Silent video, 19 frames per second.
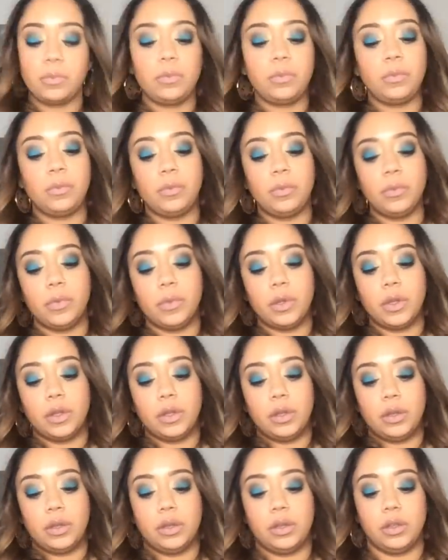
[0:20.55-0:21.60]

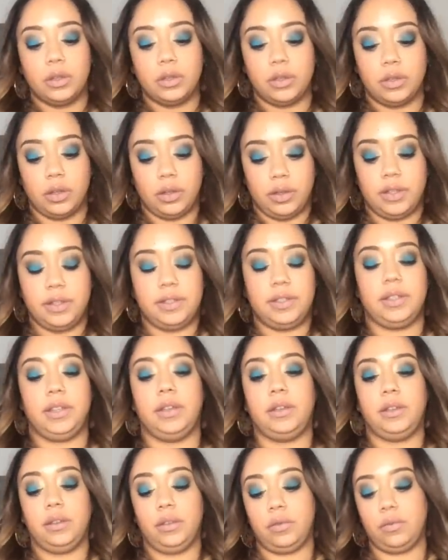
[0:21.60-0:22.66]
So, let's
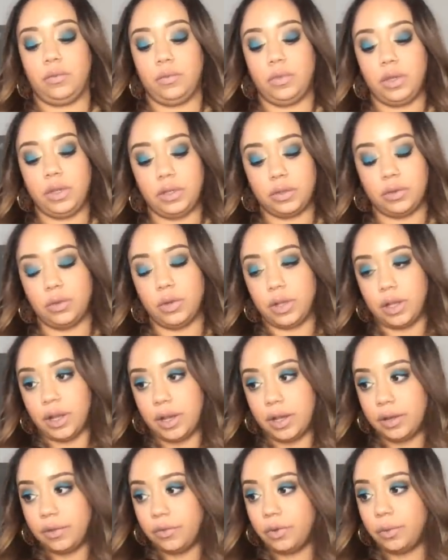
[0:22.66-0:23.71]
see. What is going
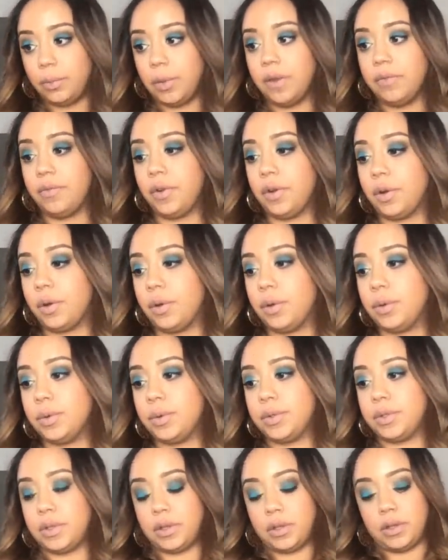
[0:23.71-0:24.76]
on for my
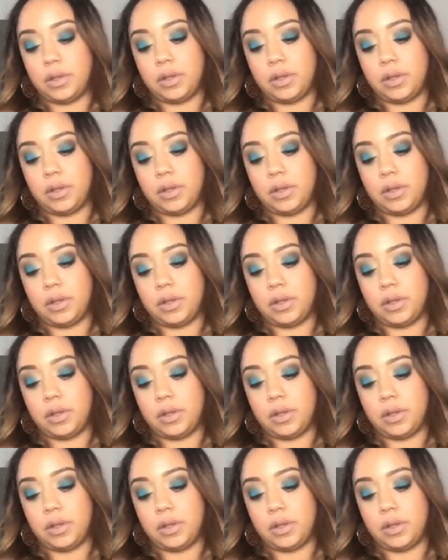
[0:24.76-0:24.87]
Virgos?